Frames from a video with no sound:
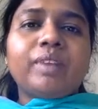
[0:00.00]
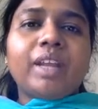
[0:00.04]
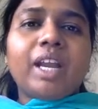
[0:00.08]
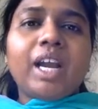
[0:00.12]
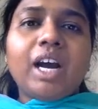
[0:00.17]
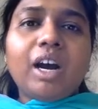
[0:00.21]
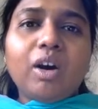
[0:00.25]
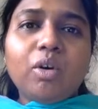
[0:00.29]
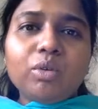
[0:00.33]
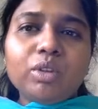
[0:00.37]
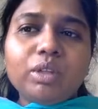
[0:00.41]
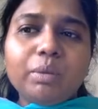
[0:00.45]

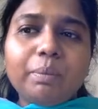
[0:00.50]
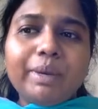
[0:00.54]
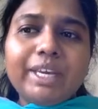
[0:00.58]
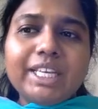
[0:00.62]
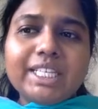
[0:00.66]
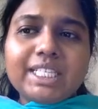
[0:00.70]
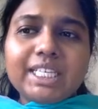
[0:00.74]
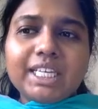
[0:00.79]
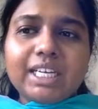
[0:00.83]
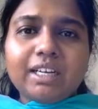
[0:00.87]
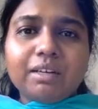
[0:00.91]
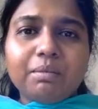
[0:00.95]
how the
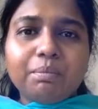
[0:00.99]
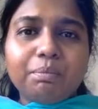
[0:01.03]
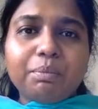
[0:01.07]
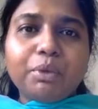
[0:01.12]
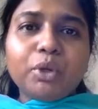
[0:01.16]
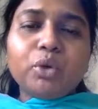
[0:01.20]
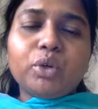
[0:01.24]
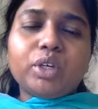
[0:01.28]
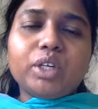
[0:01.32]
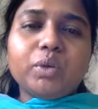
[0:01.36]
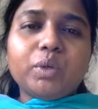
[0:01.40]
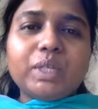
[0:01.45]
basic
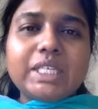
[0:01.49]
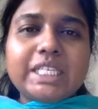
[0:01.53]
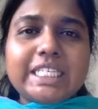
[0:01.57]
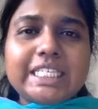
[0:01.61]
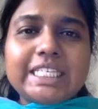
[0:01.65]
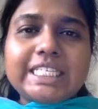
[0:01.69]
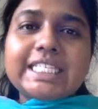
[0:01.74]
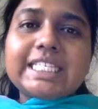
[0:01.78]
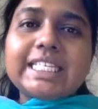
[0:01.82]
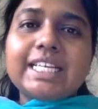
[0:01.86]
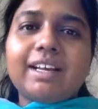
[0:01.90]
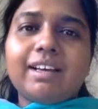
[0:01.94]
computer was
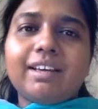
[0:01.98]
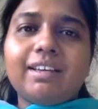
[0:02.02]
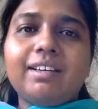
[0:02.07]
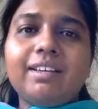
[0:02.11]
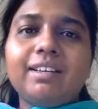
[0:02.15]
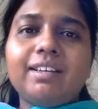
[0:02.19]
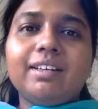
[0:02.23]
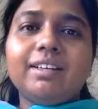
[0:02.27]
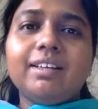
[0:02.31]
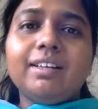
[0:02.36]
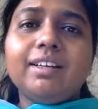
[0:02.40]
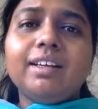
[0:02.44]
designed.